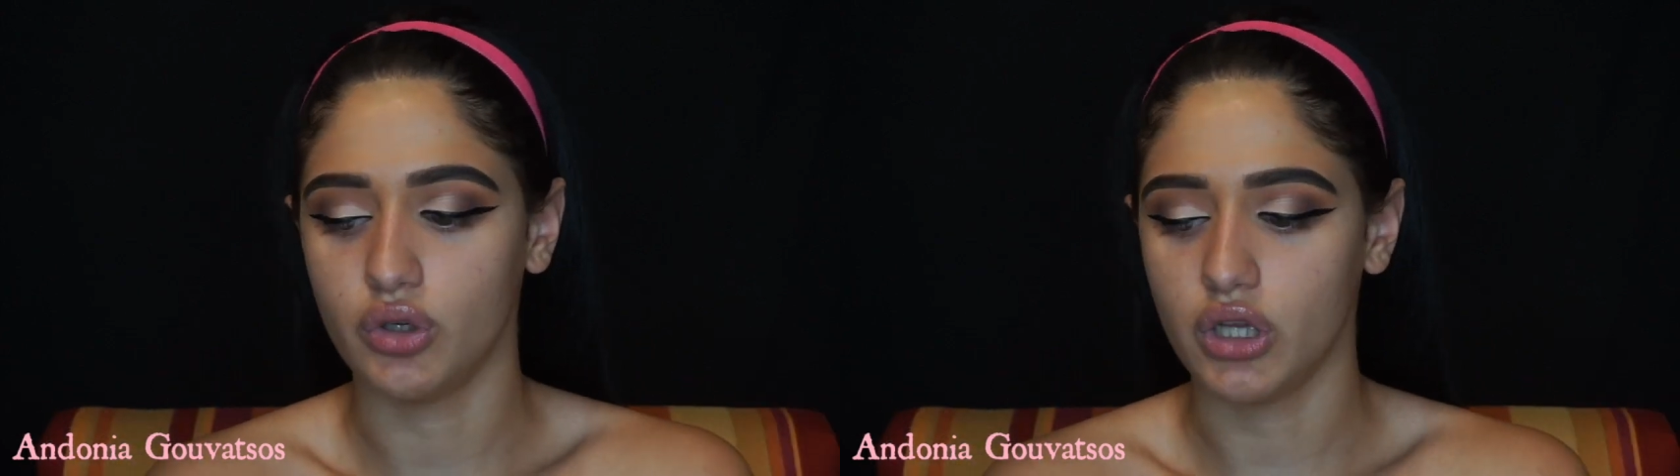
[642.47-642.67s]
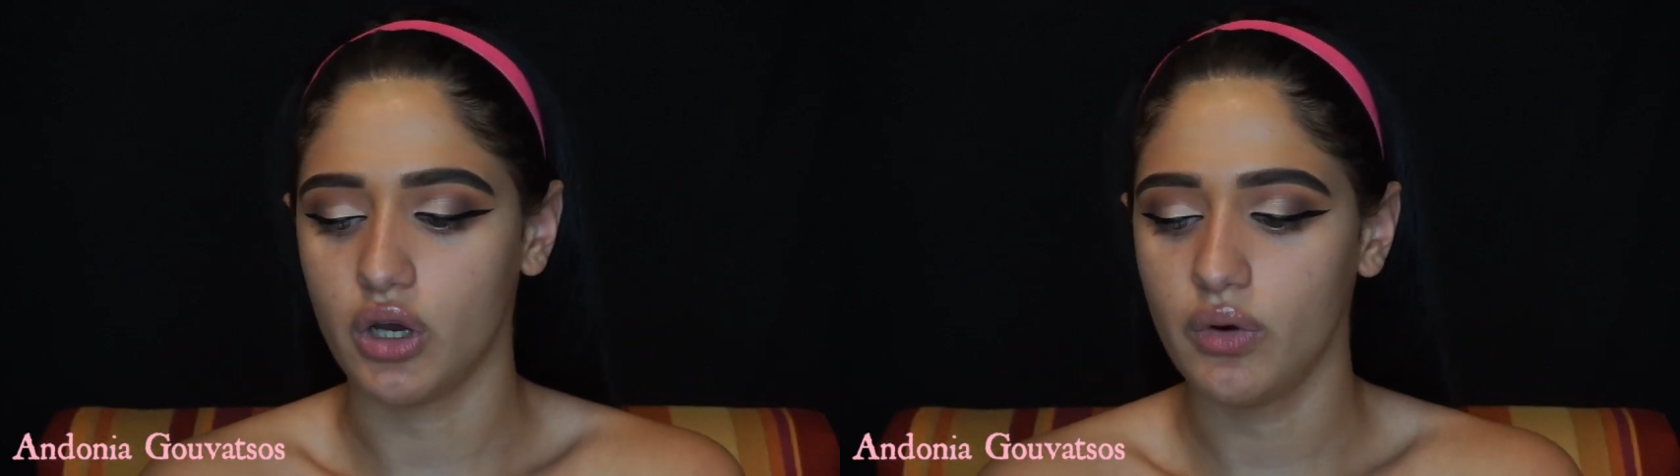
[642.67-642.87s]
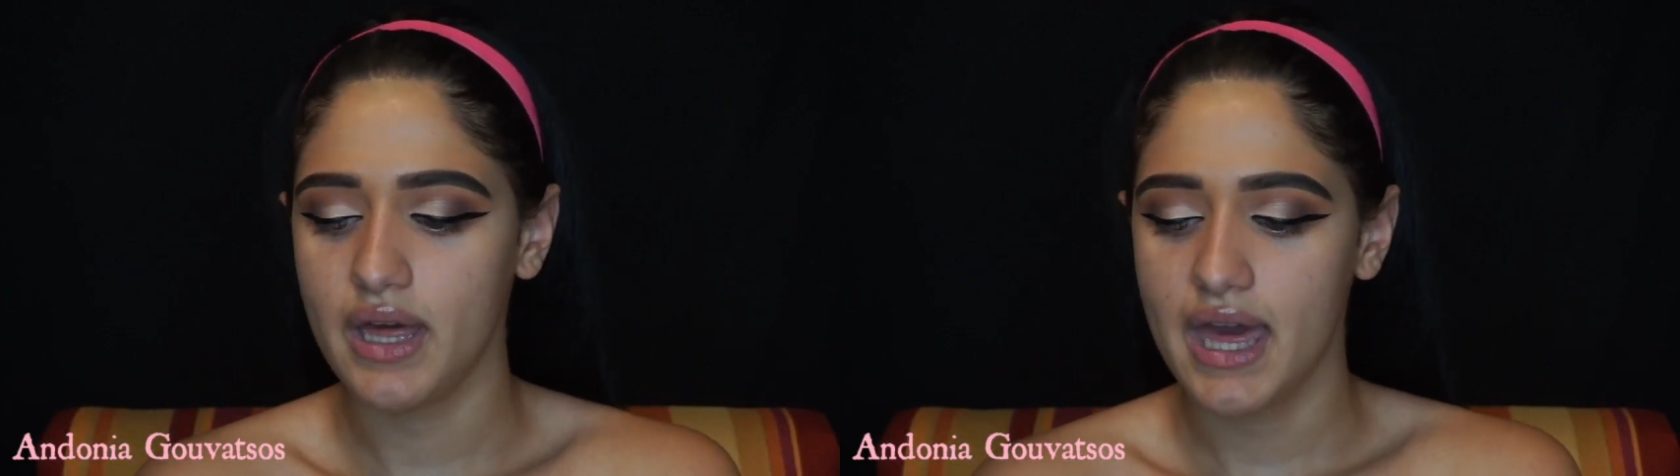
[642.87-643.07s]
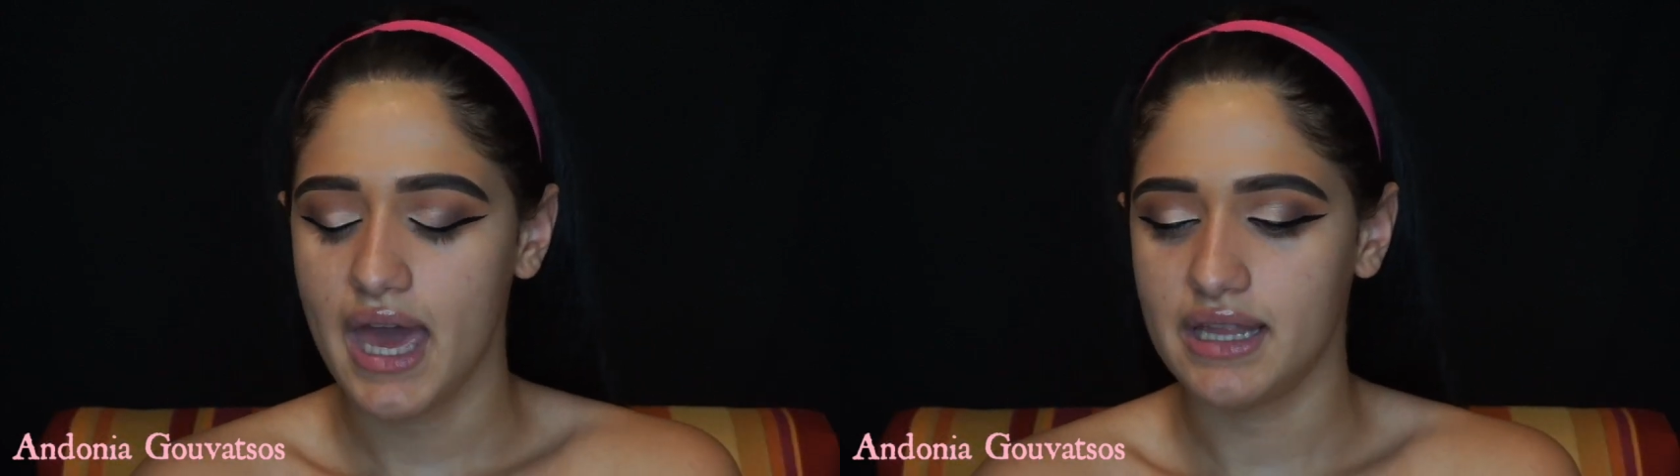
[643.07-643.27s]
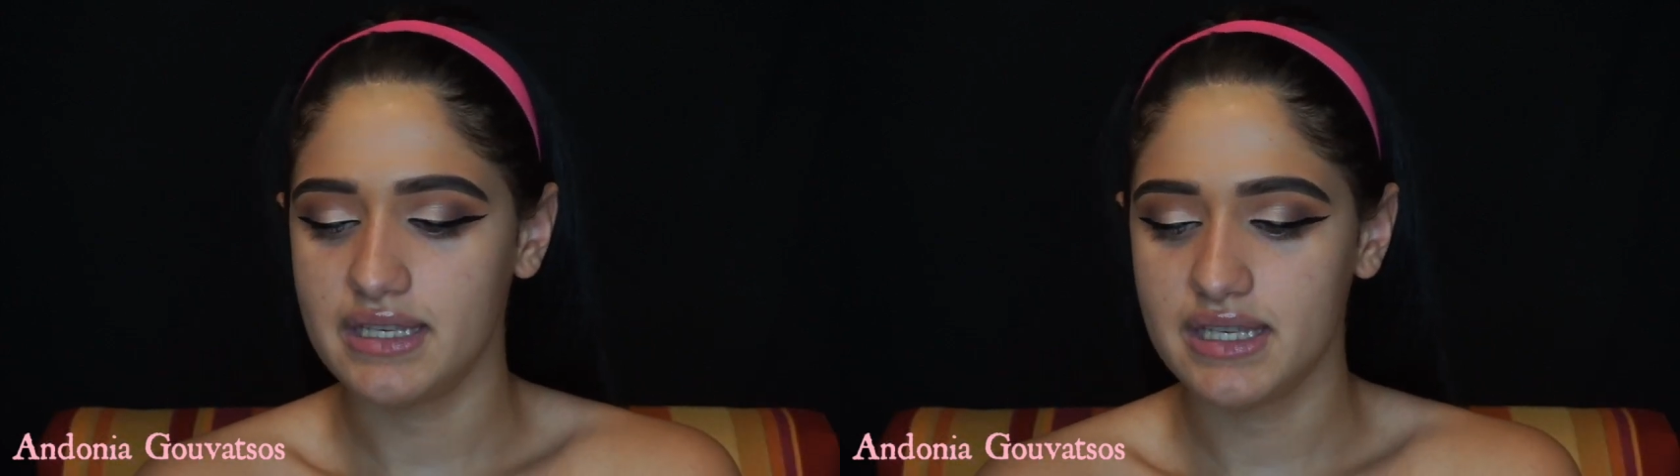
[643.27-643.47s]
glow.
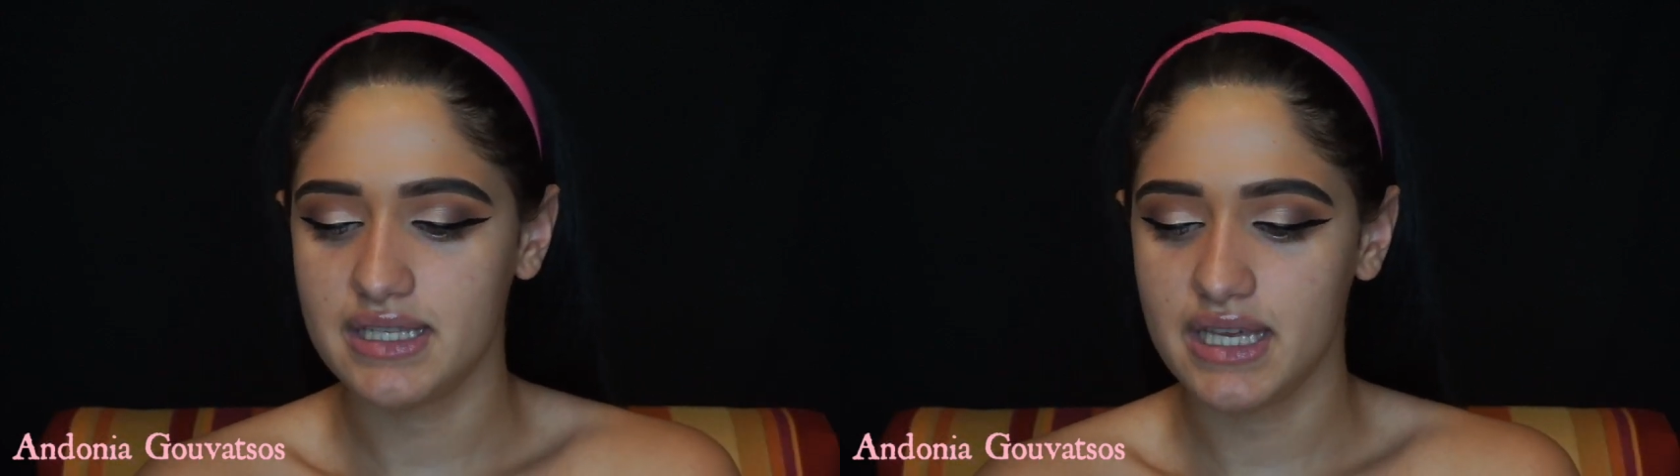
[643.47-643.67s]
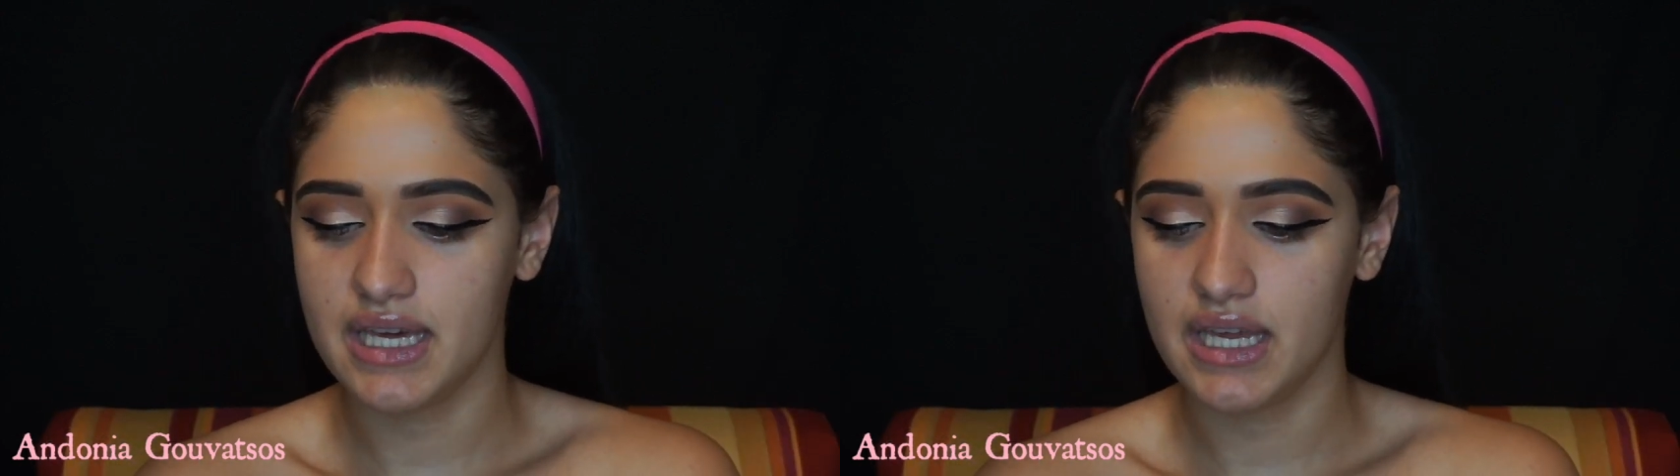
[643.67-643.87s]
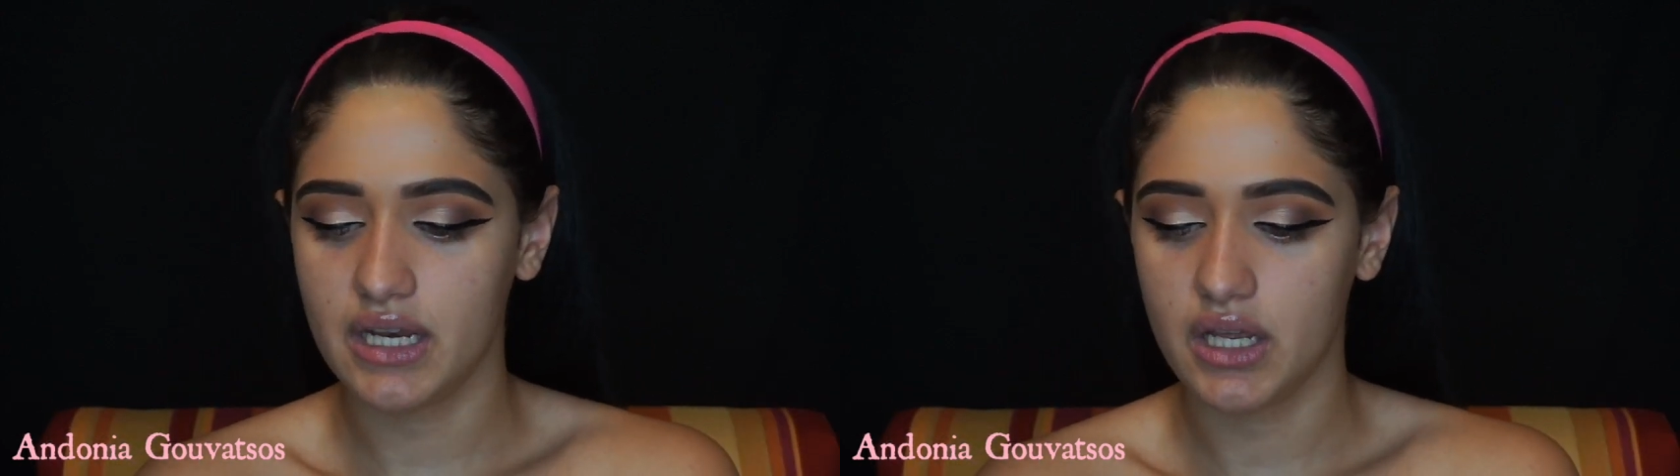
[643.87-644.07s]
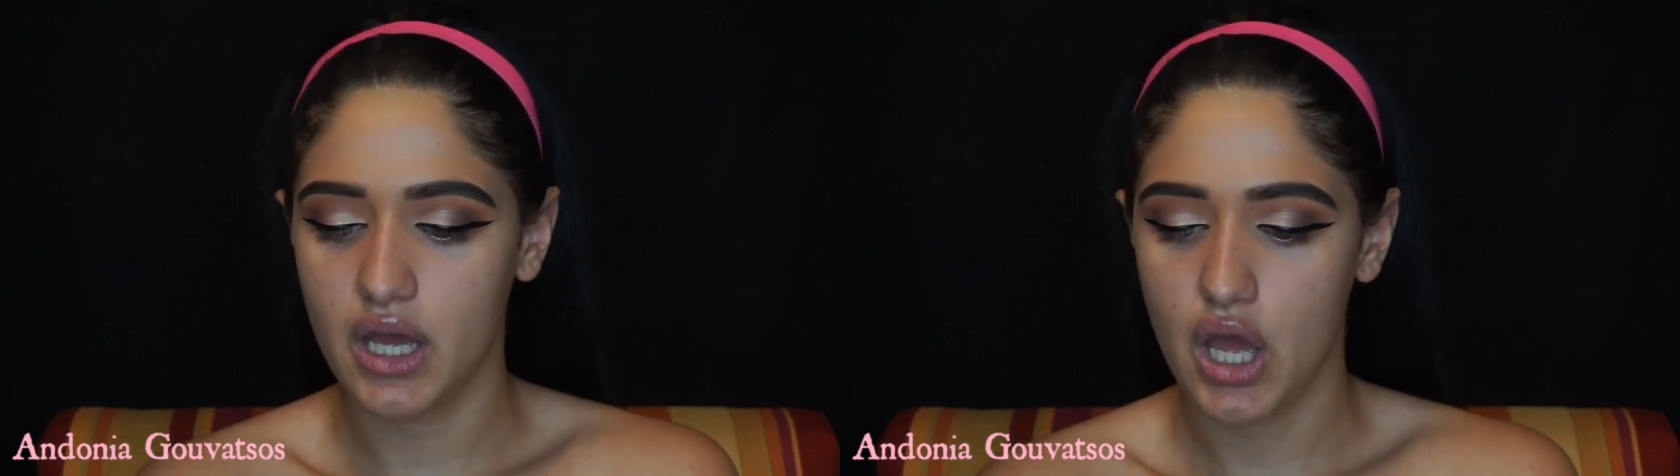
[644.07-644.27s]
And this is in